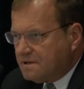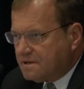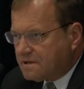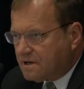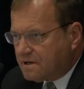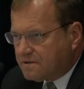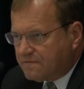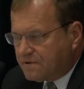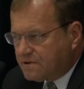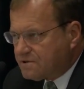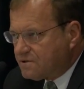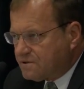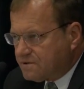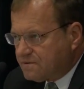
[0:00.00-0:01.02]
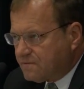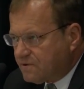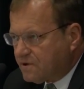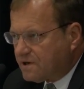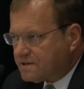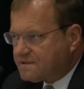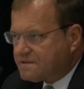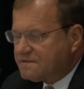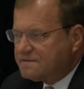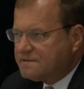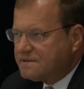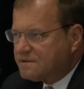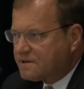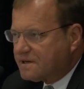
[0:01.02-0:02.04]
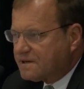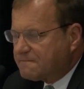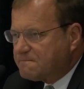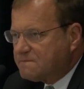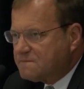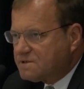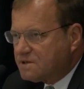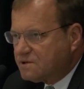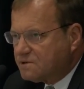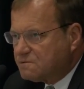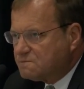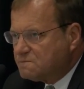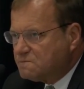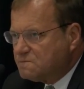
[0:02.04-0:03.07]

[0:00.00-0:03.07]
controversial thoughts. Okay, so